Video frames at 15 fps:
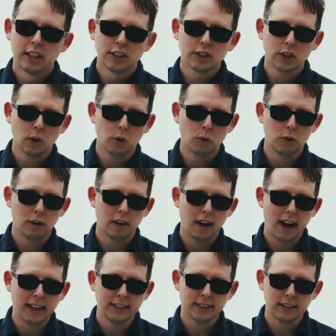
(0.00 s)
So
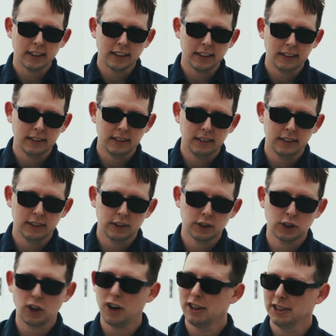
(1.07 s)
I study
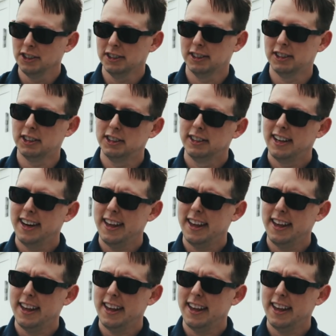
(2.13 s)
stars.